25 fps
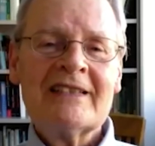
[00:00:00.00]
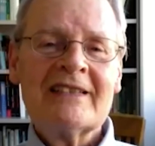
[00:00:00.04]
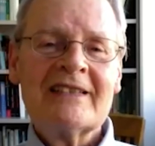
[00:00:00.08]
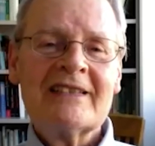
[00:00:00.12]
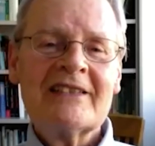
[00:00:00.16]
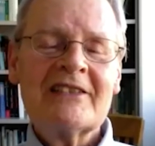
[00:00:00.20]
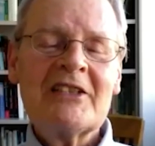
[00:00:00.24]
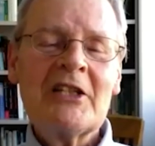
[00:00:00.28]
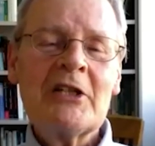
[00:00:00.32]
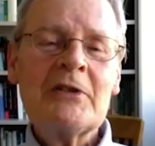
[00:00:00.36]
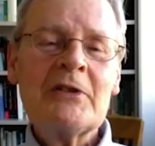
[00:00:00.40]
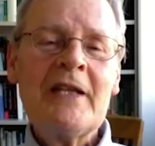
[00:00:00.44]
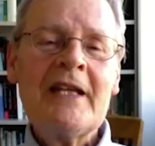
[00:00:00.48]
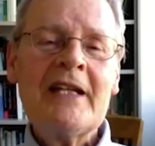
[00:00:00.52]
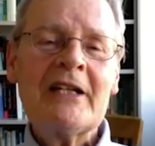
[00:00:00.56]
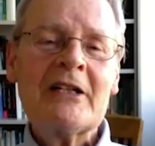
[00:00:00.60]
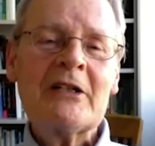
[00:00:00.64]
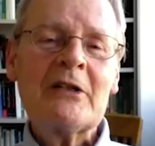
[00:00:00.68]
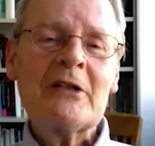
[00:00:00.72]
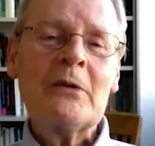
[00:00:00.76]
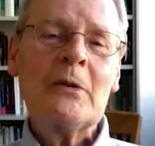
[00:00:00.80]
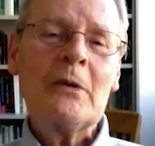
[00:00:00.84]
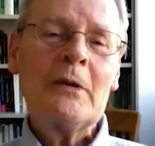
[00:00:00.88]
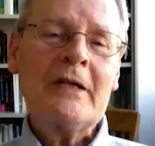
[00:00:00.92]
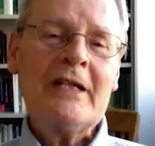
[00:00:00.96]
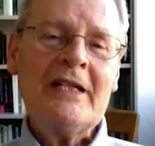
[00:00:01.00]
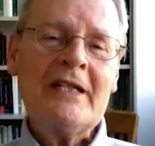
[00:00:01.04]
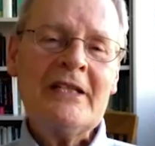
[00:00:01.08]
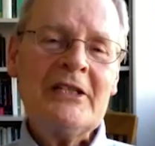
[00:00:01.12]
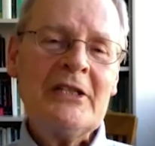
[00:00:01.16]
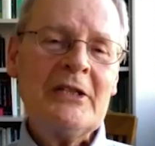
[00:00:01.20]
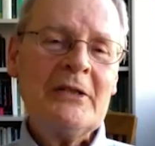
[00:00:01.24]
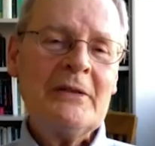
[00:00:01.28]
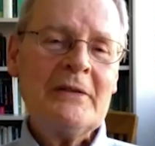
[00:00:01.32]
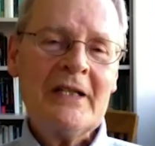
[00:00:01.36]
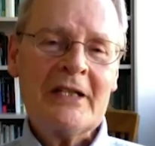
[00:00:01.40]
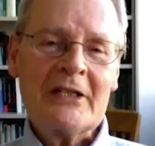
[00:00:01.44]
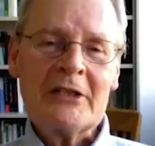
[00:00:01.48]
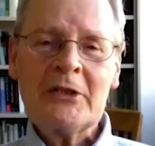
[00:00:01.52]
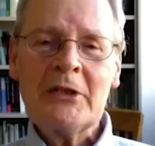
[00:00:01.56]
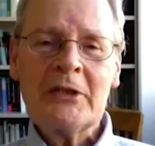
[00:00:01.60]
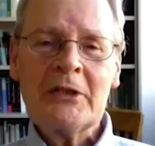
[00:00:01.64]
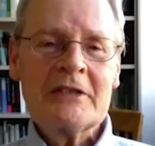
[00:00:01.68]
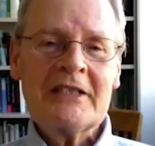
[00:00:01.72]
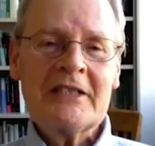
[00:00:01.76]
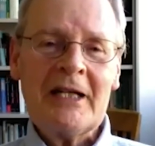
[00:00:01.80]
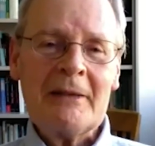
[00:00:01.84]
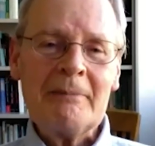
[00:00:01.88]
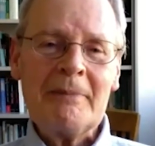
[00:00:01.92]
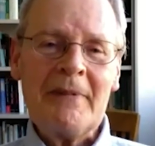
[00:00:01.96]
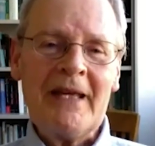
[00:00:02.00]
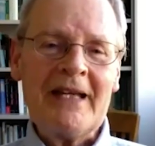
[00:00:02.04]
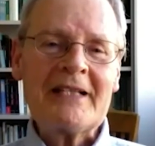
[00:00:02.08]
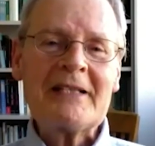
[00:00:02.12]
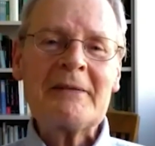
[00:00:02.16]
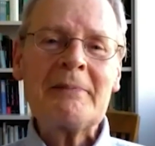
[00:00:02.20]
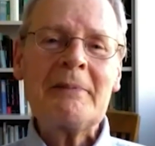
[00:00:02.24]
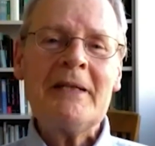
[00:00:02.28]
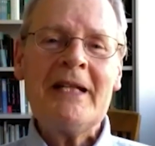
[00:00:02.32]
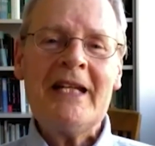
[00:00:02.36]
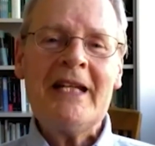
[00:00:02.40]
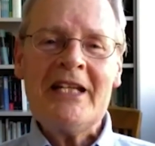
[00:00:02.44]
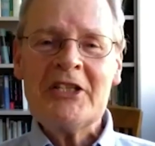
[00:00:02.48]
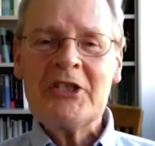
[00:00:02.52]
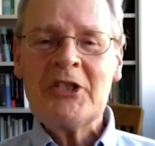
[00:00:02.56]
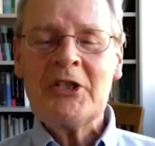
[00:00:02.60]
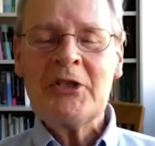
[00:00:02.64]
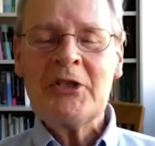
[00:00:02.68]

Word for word: so that according to the cooked up explanation,